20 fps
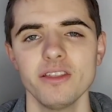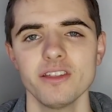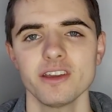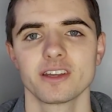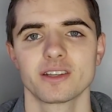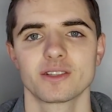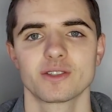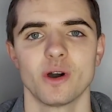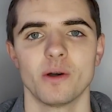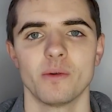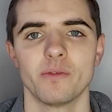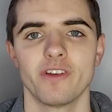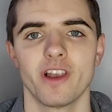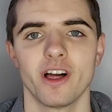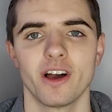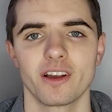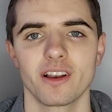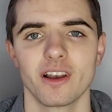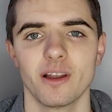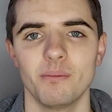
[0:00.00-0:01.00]
think a top
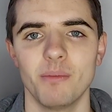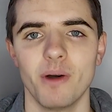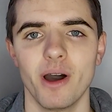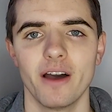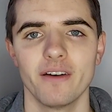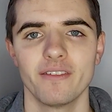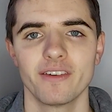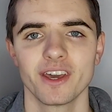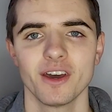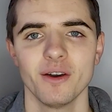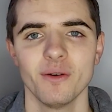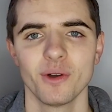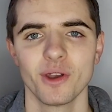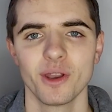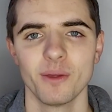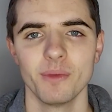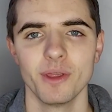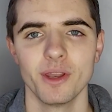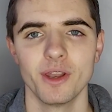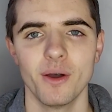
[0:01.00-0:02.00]
flight club might have a go
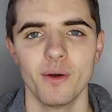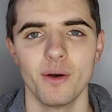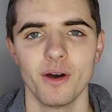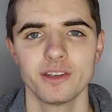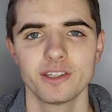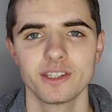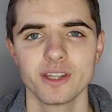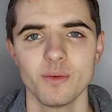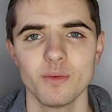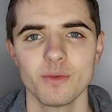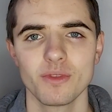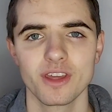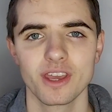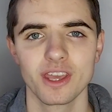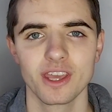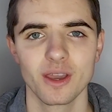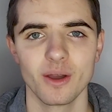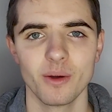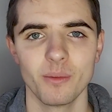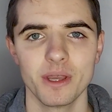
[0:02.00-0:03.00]
on him, you know. I don't
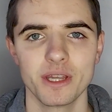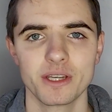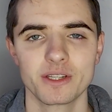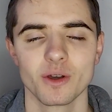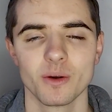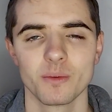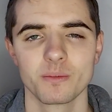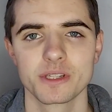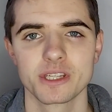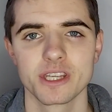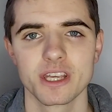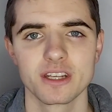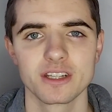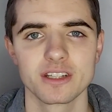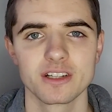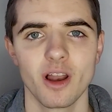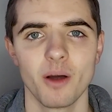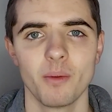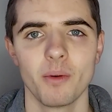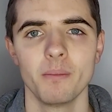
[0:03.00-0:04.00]
think it'll be a top
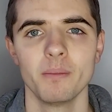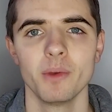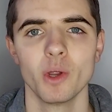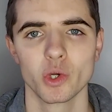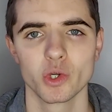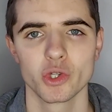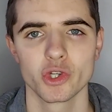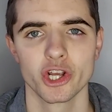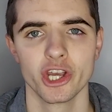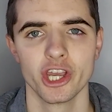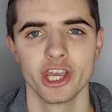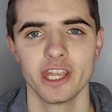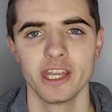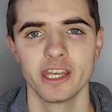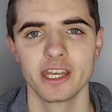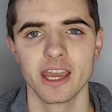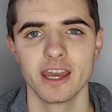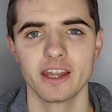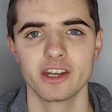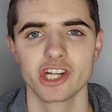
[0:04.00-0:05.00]
6 club. I'm not sure
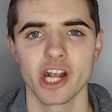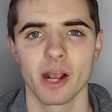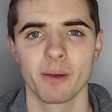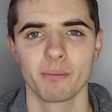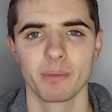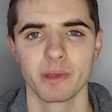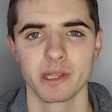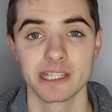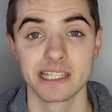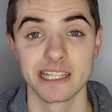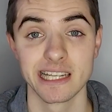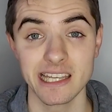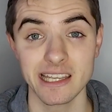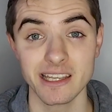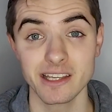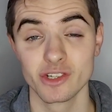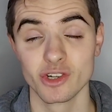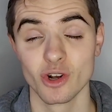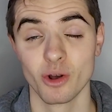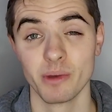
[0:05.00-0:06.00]
he'd get a Champions
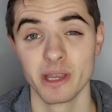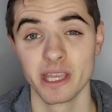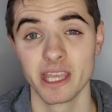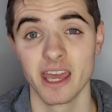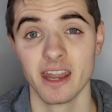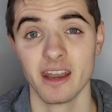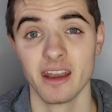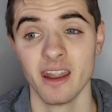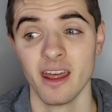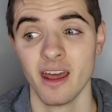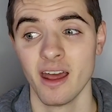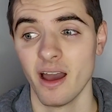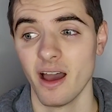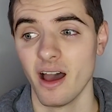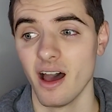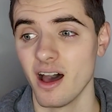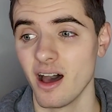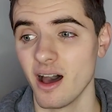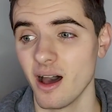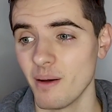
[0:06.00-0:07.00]
League job again.
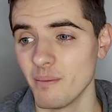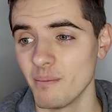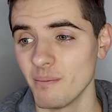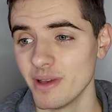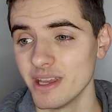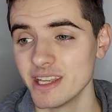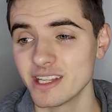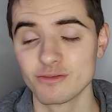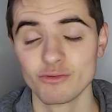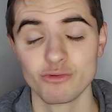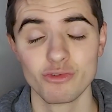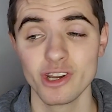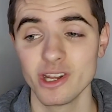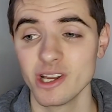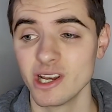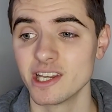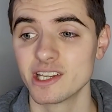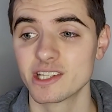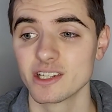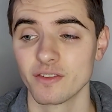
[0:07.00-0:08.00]
It's
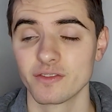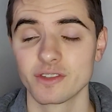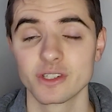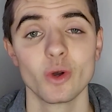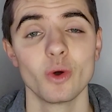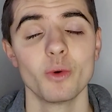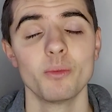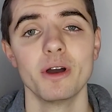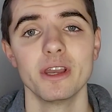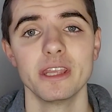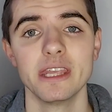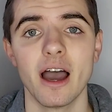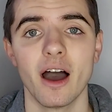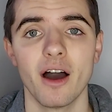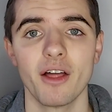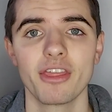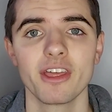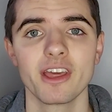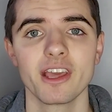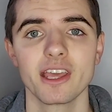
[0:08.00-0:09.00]
really tough to call, but yeah,
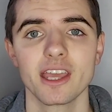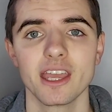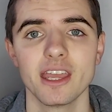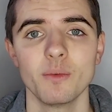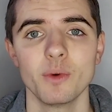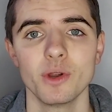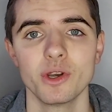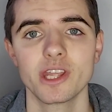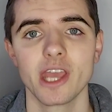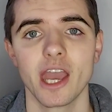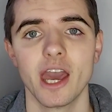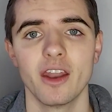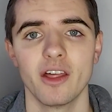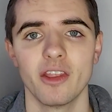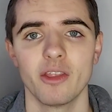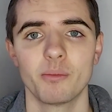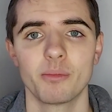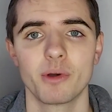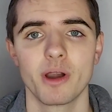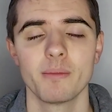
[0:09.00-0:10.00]
I think he would get
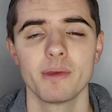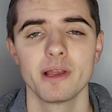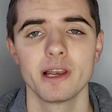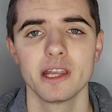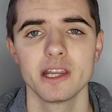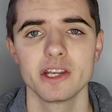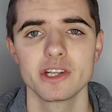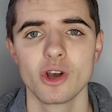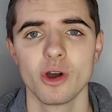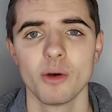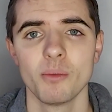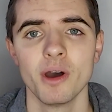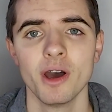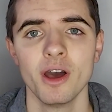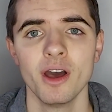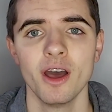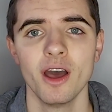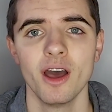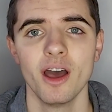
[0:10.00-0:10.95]
another Premier League job.